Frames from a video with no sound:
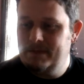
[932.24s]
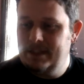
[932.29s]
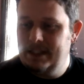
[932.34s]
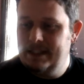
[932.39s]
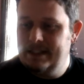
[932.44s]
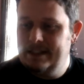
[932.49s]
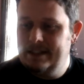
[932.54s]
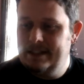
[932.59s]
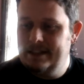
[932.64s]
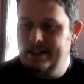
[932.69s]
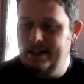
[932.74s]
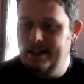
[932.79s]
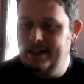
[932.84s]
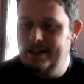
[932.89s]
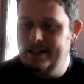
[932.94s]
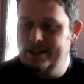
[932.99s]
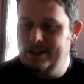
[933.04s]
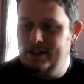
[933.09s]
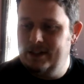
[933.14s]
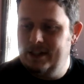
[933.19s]
see,
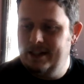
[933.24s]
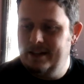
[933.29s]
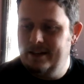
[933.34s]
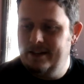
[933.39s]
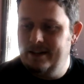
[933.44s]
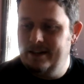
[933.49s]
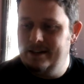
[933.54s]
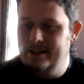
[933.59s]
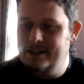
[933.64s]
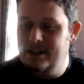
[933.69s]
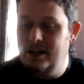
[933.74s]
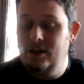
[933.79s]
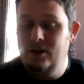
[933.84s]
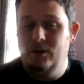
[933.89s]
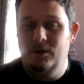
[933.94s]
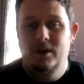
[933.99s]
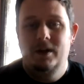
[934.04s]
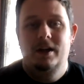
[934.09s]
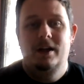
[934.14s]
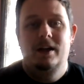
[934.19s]
is there anything else? Oh,
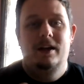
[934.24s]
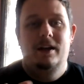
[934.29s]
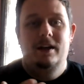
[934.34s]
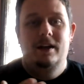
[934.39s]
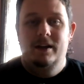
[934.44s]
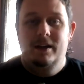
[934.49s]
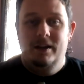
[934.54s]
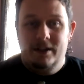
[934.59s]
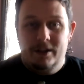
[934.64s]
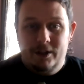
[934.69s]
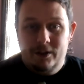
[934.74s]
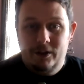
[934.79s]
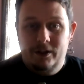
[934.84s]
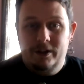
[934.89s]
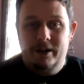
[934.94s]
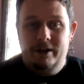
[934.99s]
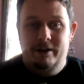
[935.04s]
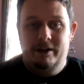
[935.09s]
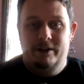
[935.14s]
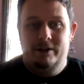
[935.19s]

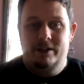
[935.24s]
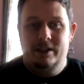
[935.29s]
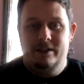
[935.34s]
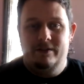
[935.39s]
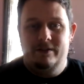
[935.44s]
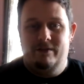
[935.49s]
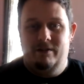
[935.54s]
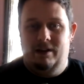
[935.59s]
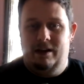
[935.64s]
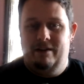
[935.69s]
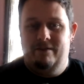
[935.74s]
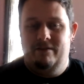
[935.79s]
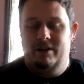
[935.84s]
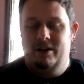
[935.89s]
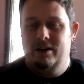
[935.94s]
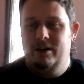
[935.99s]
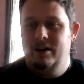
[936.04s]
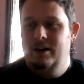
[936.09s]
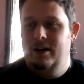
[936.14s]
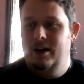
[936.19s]
culinary uses for lavender.
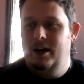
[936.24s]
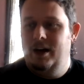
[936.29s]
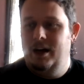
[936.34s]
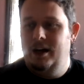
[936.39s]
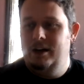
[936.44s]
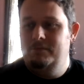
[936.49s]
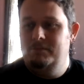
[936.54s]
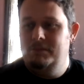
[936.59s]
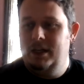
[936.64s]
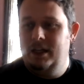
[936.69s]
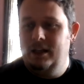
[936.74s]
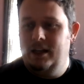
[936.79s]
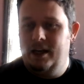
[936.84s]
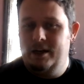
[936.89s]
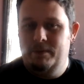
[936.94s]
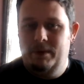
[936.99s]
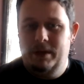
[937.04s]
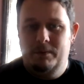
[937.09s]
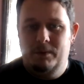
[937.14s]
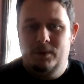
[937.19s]
A lot
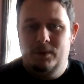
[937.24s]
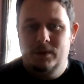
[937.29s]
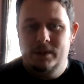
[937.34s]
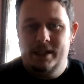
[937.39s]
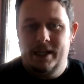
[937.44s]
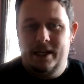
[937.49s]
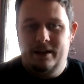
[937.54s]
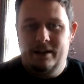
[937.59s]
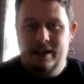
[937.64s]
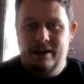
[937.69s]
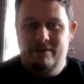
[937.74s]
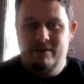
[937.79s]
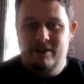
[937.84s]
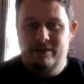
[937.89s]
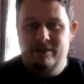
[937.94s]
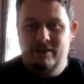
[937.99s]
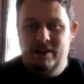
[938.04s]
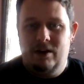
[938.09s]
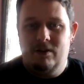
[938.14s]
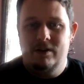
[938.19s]
of people will take lavender
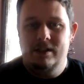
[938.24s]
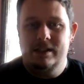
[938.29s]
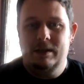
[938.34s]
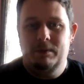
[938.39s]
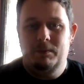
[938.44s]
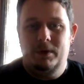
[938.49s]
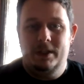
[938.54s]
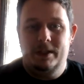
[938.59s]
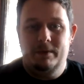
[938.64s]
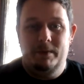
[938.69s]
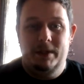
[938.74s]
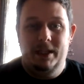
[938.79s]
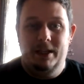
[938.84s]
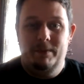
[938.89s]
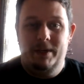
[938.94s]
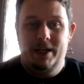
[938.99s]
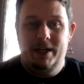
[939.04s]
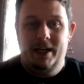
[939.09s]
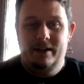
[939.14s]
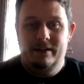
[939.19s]
flowers and put them in lemonade.
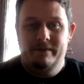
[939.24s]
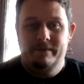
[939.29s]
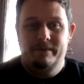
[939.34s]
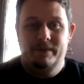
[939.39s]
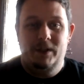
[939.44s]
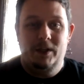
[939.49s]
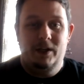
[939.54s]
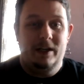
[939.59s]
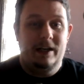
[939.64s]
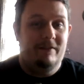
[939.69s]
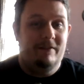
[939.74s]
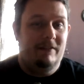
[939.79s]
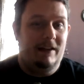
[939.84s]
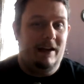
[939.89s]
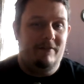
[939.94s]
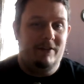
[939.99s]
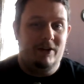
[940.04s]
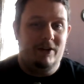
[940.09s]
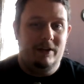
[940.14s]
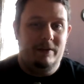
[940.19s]
You can have
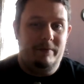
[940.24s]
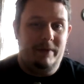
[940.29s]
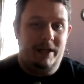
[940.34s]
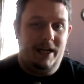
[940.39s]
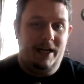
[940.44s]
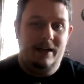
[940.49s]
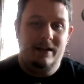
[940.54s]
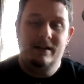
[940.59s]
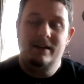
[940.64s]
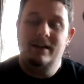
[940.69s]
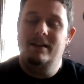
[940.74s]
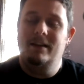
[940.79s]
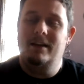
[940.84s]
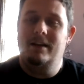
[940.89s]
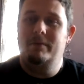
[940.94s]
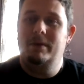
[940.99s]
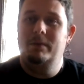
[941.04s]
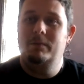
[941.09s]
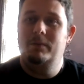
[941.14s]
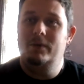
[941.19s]
lavender lemonade. A lot
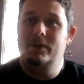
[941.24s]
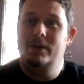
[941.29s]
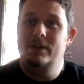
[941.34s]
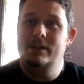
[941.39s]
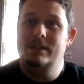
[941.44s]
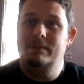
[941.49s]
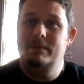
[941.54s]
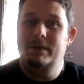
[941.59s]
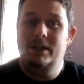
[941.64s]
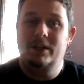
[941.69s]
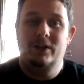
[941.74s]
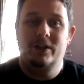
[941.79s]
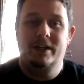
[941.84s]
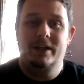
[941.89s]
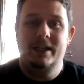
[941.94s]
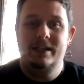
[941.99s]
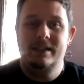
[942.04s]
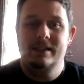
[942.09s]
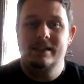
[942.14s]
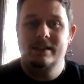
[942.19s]
of people use them in
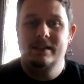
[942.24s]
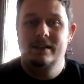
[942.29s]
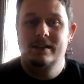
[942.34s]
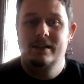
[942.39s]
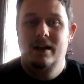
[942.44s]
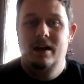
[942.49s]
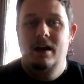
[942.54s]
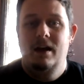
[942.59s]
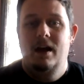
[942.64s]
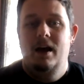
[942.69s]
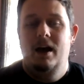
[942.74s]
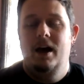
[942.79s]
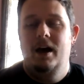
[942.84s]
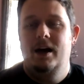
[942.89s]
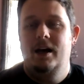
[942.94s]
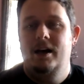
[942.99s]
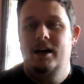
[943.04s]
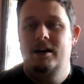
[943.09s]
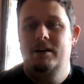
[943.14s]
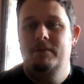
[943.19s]
cookies.
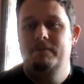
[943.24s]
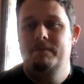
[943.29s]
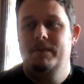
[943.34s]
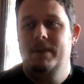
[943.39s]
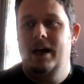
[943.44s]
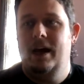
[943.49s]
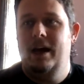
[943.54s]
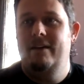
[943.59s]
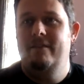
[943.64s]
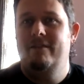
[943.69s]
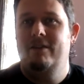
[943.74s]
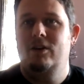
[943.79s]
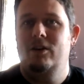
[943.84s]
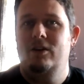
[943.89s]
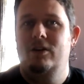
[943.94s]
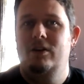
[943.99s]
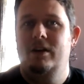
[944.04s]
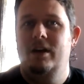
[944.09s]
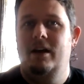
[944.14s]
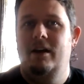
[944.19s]
I've
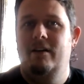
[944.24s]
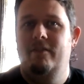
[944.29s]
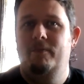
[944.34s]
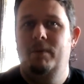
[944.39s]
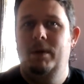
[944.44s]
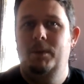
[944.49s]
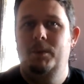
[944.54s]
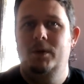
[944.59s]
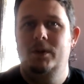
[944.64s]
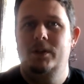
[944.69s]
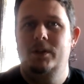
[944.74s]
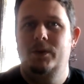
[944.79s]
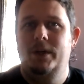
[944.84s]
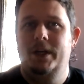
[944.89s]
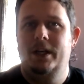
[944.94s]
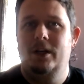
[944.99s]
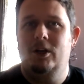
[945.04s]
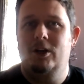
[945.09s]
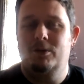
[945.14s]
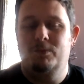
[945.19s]
heard of people
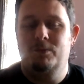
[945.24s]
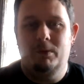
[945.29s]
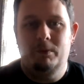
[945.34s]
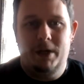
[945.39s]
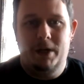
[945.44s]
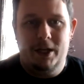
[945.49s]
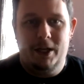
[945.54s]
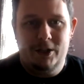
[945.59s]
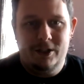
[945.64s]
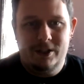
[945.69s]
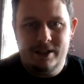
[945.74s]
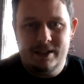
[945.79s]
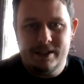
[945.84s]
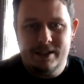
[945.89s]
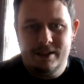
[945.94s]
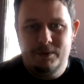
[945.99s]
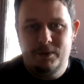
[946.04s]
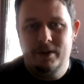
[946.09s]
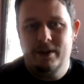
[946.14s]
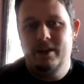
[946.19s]
doing herbal butters
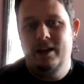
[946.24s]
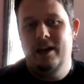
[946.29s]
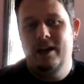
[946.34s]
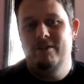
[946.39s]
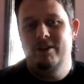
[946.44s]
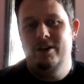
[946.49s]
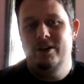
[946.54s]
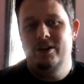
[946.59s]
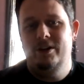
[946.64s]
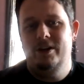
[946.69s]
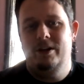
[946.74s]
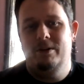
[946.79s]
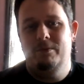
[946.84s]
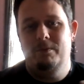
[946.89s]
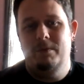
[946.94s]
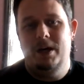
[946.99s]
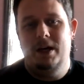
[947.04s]
with lavender. You